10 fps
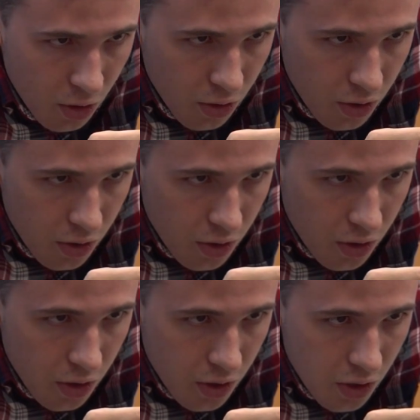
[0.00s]
And
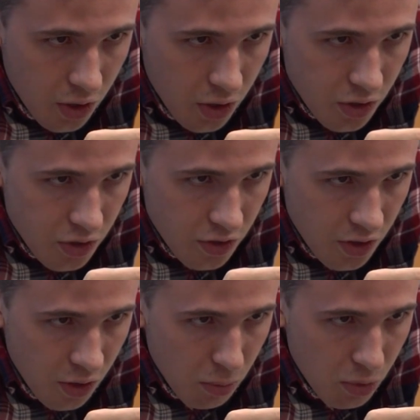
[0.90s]
Fiji and
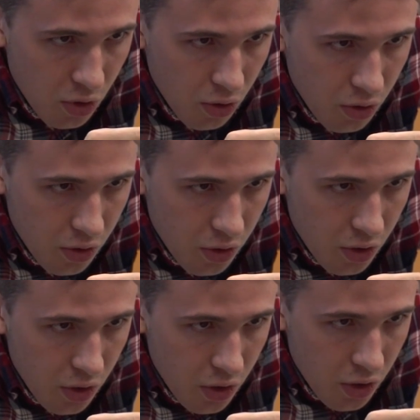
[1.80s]
Smart Water and
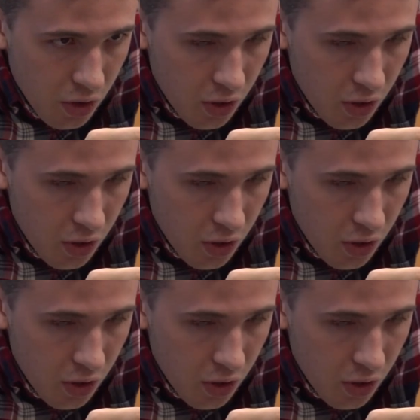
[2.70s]
places like